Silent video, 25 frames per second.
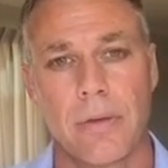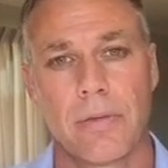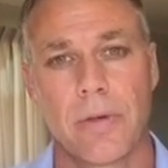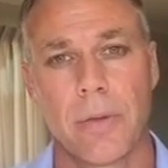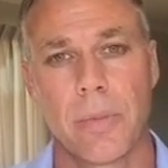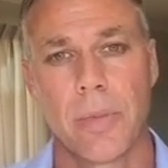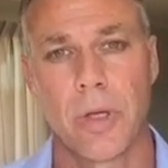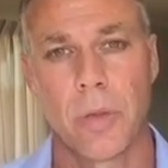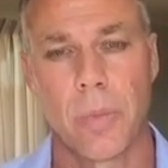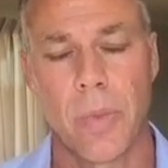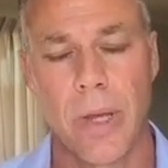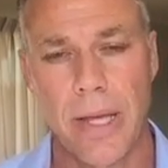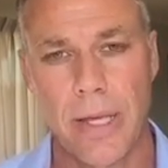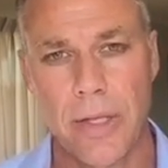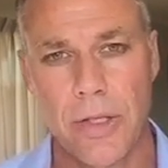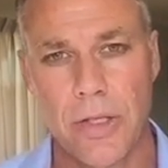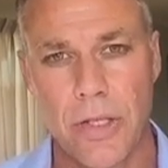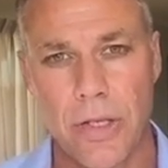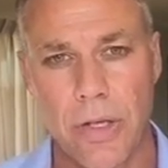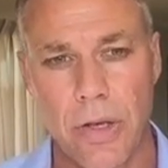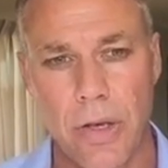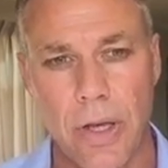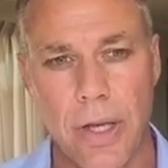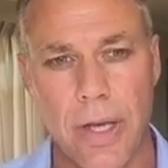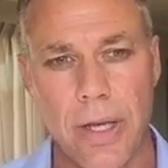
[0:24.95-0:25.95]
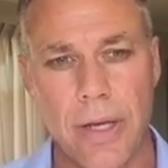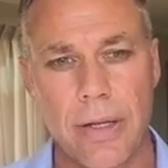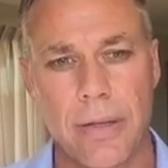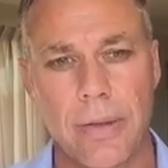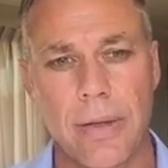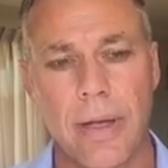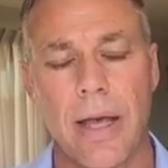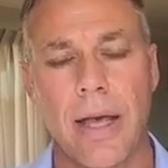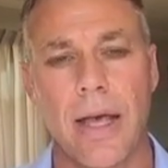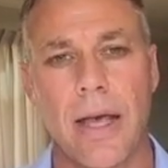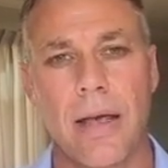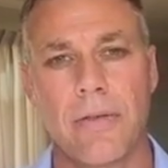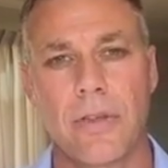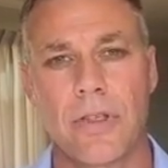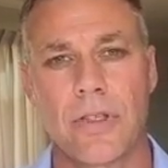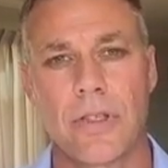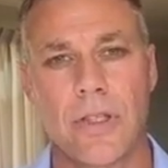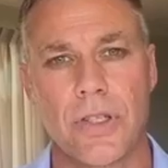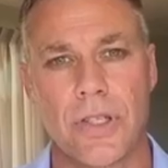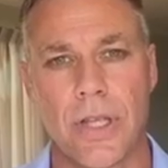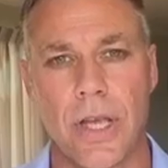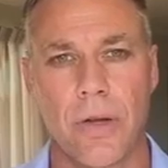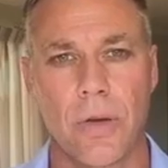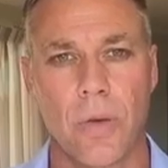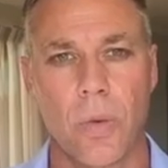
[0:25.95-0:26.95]
From the demand side,
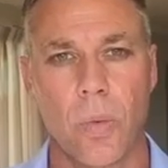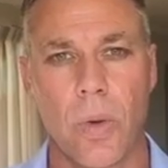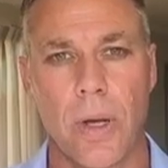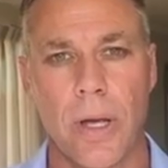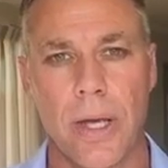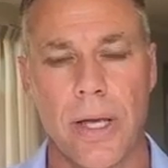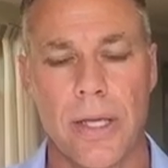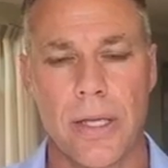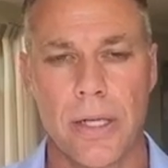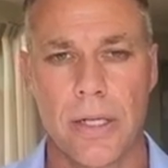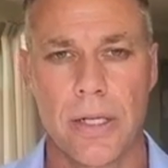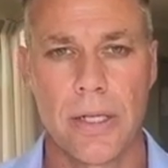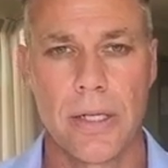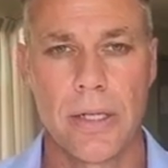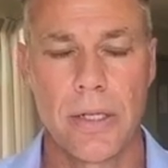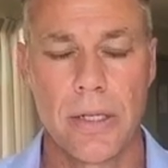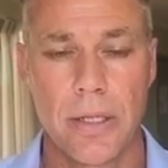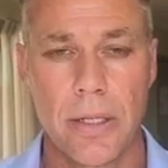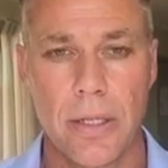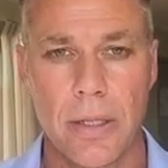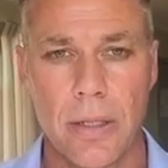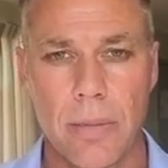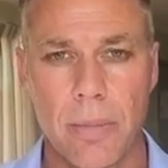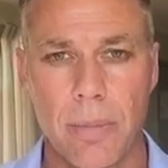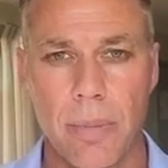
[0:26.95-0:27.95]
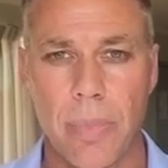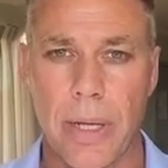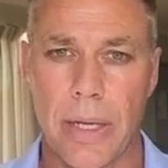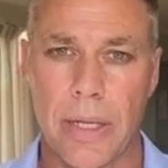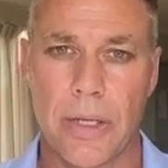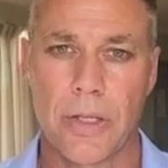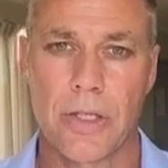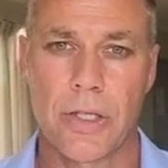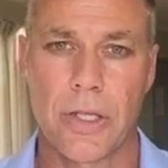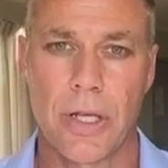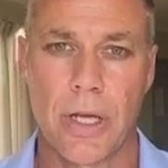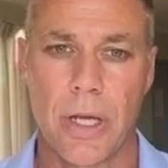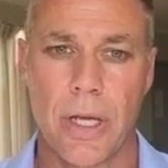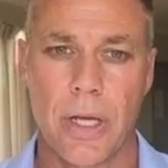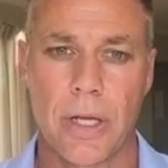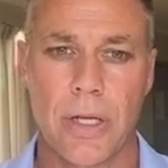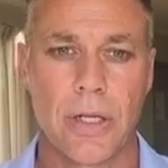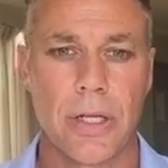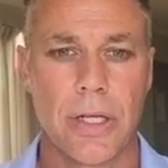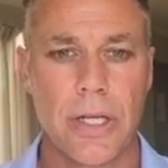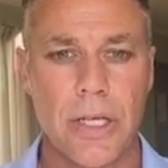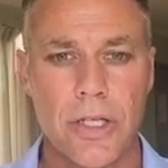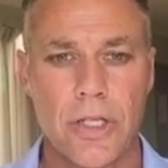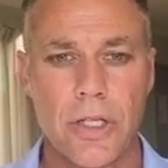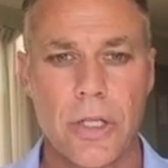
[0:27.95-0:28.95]
harvest is underway in India, Pakistan
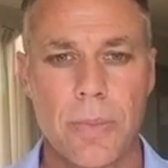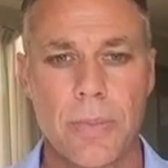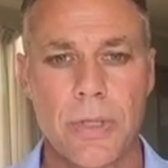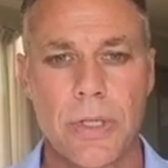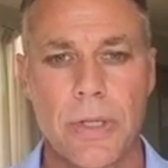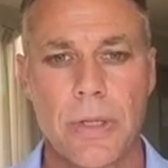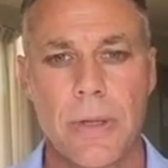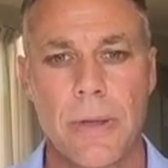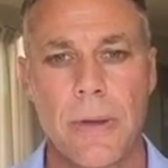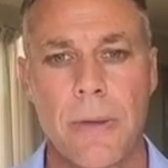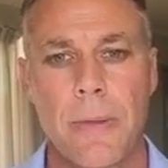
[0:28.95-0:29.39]
and Egypt,